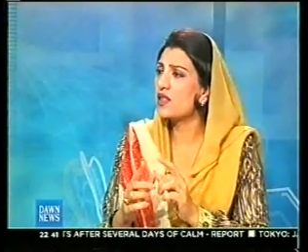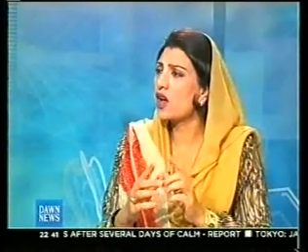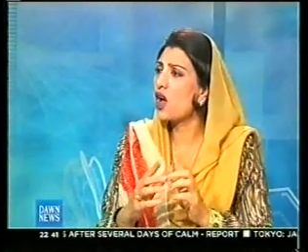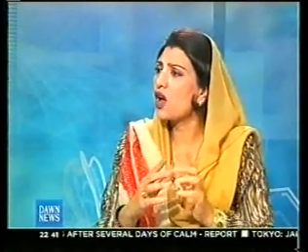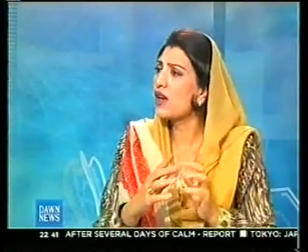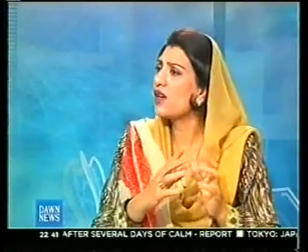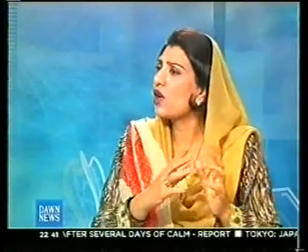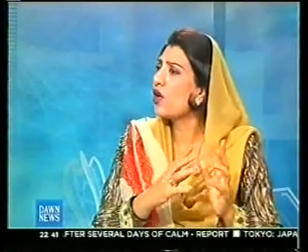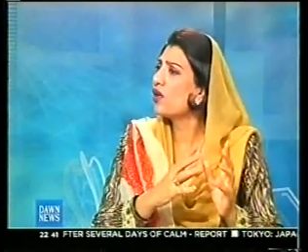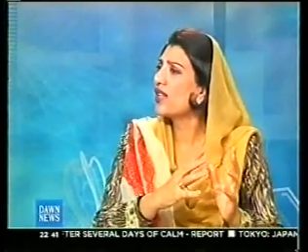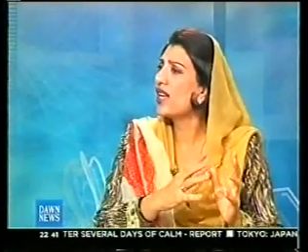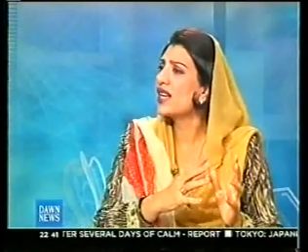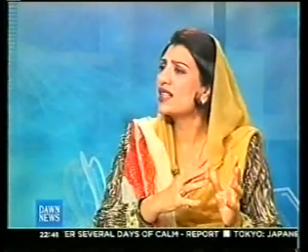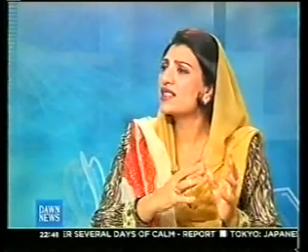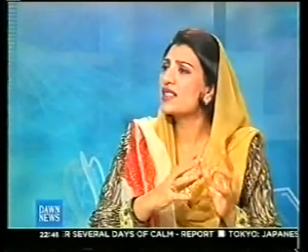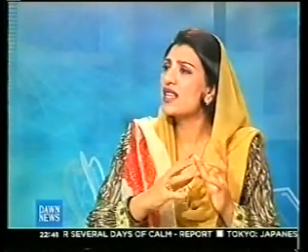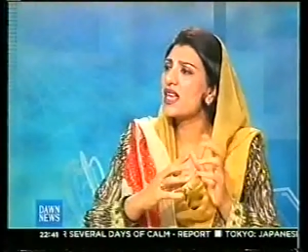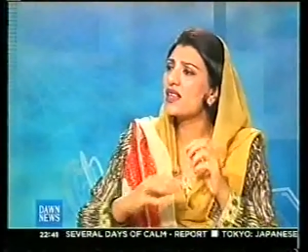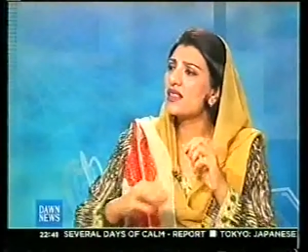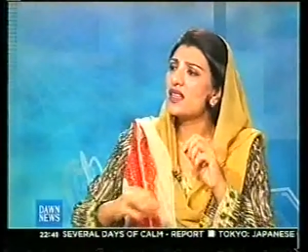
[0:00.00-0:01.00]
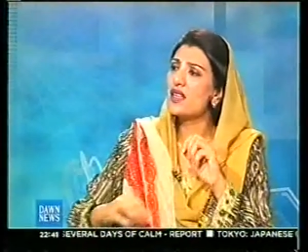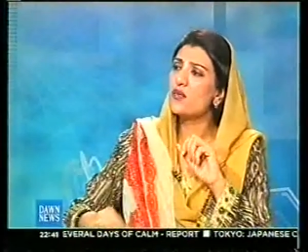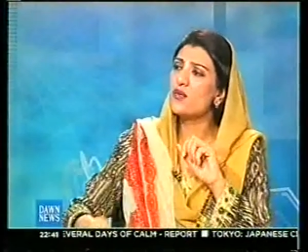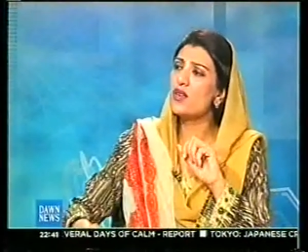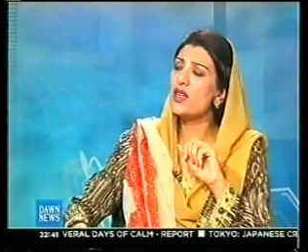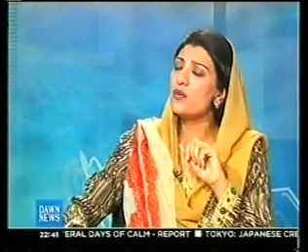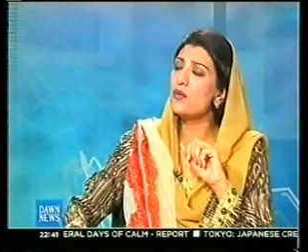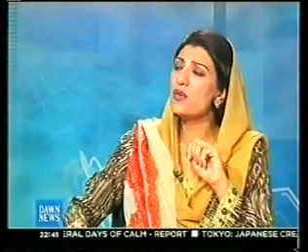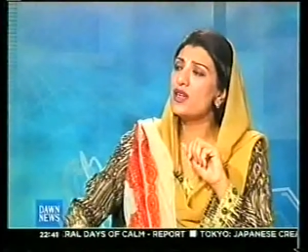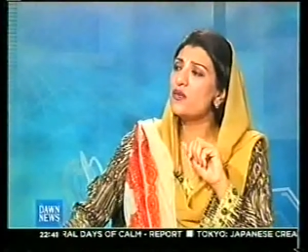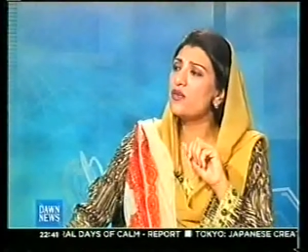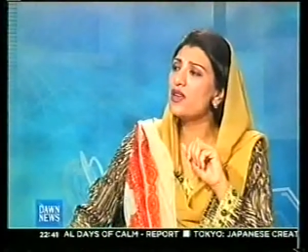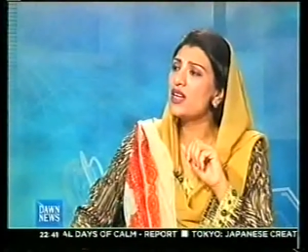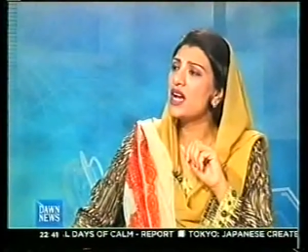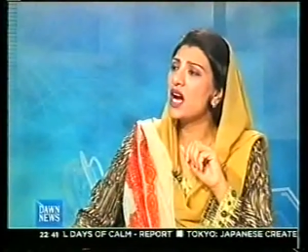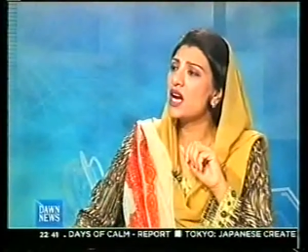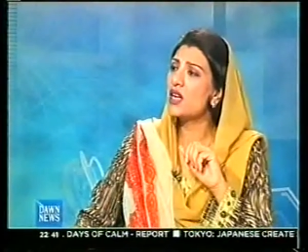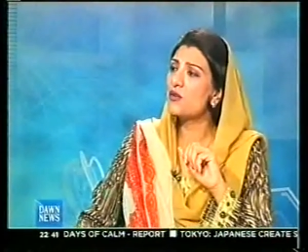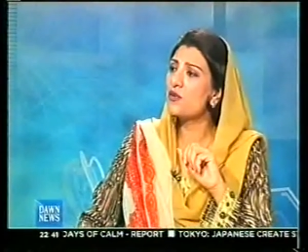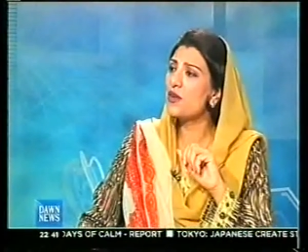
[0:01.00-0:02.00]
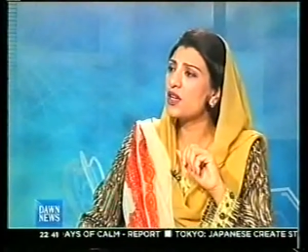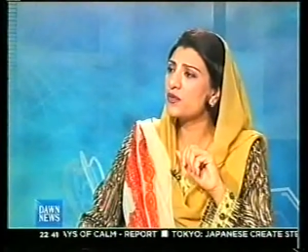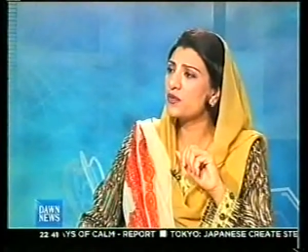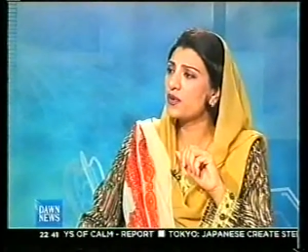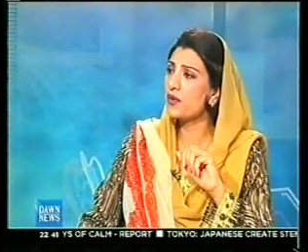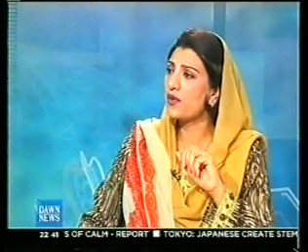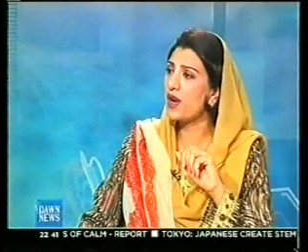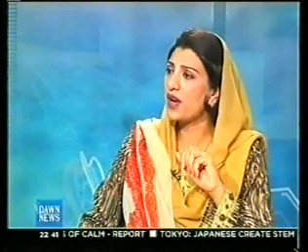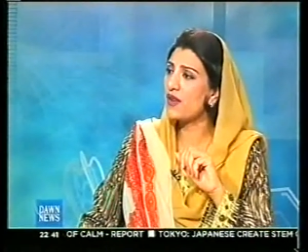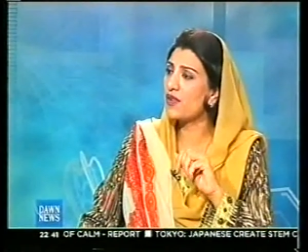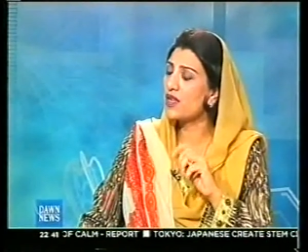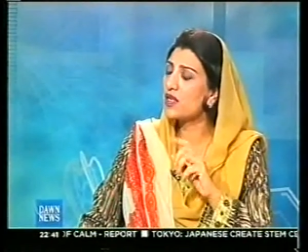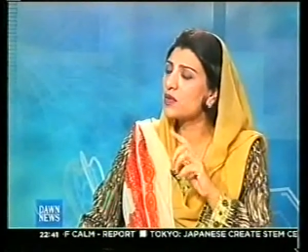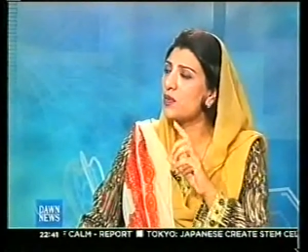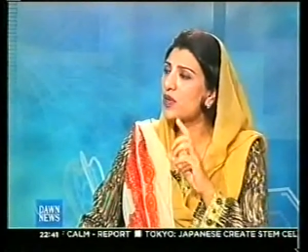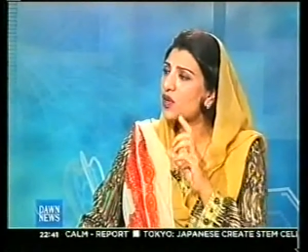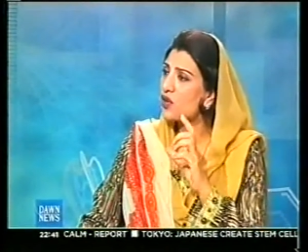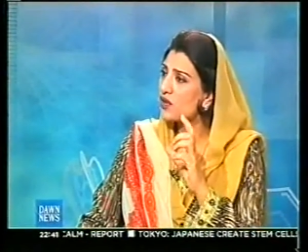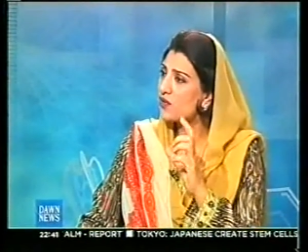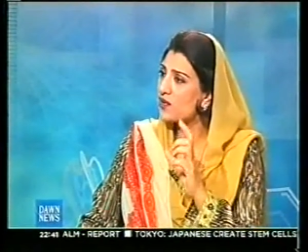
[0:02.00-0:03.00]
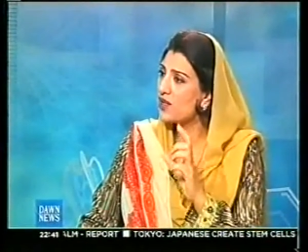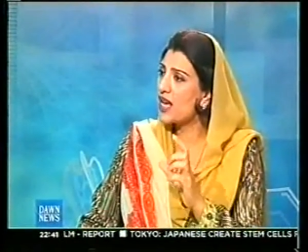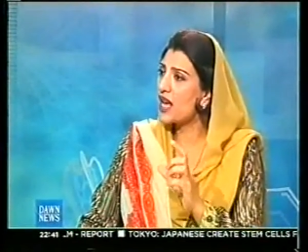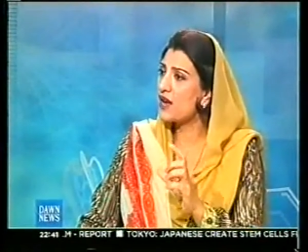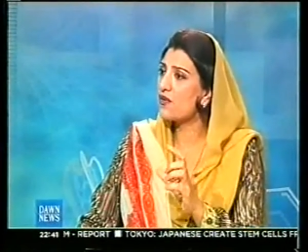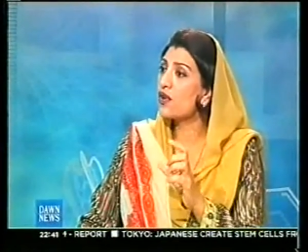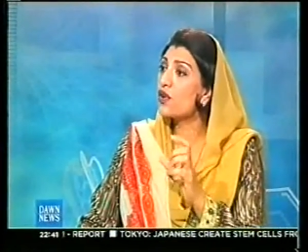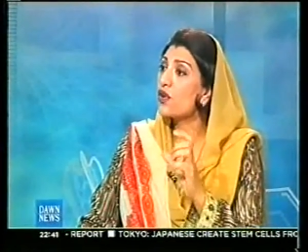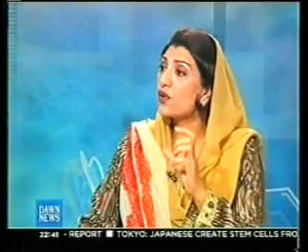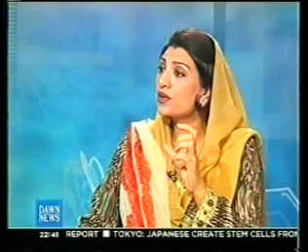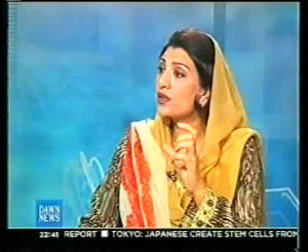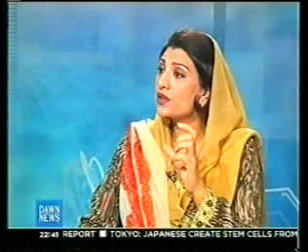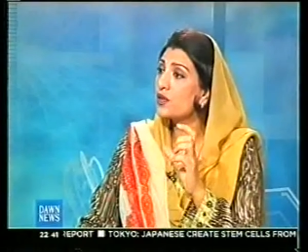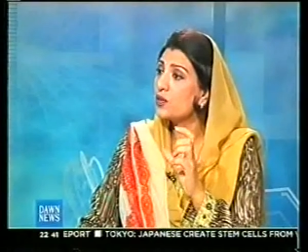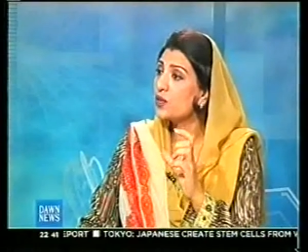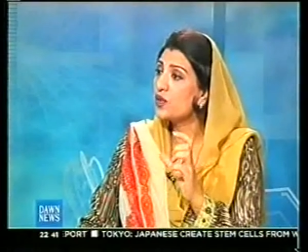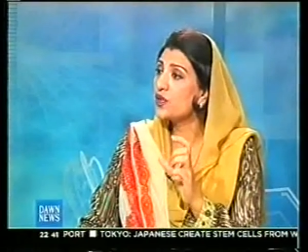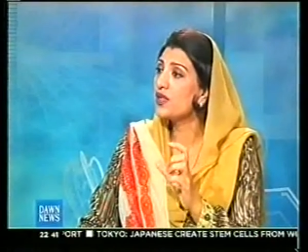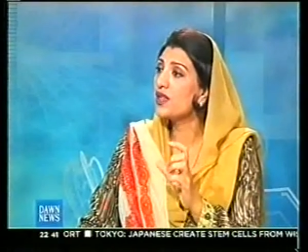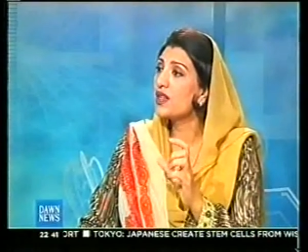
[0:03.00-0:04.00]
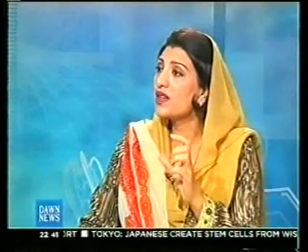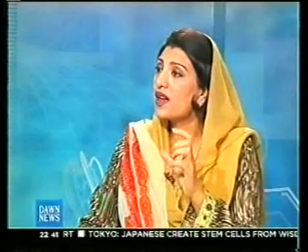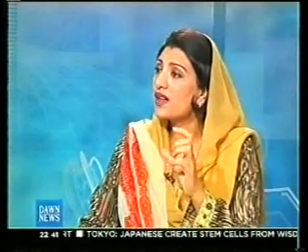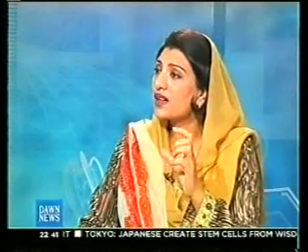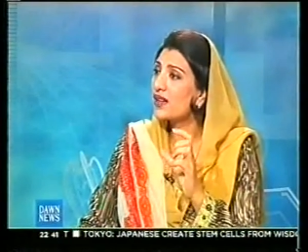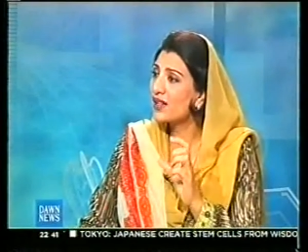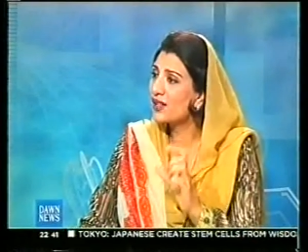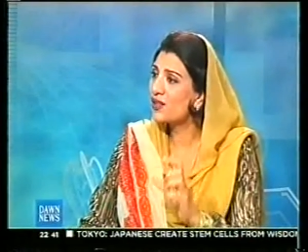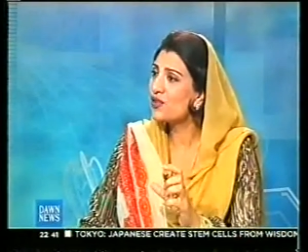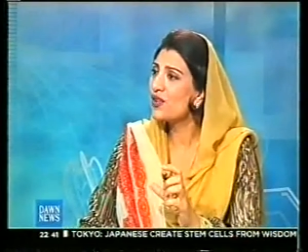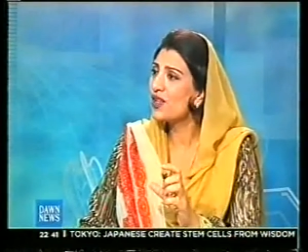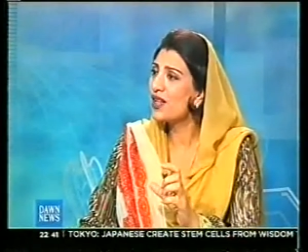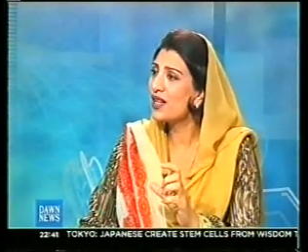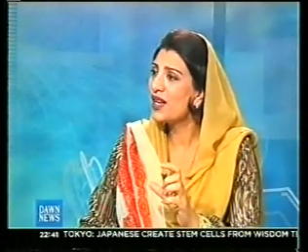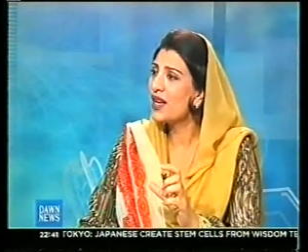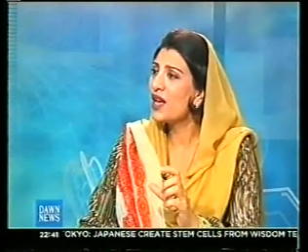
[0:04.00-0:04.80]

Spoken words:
And now they are saying that we can't wait for 5 years because we have a constitution in our country.